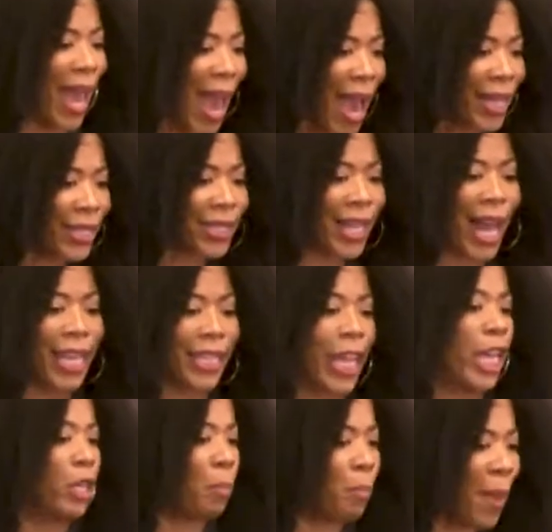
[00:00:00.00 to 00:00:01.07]
act like
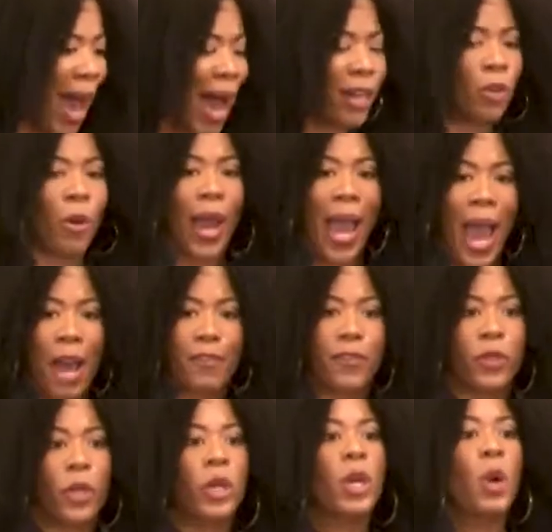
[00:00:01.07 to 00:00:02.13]
and model
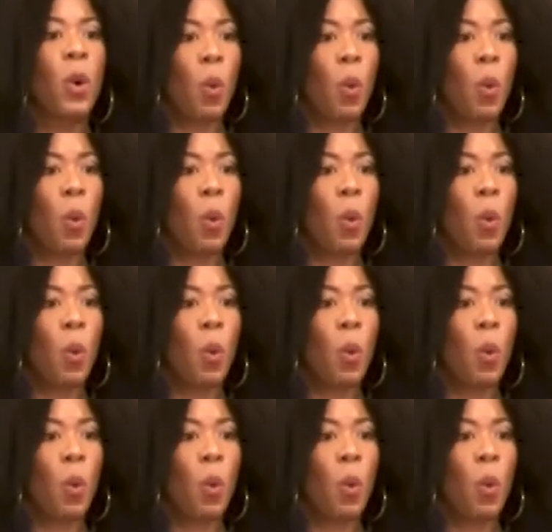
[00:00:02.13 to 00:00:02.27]
after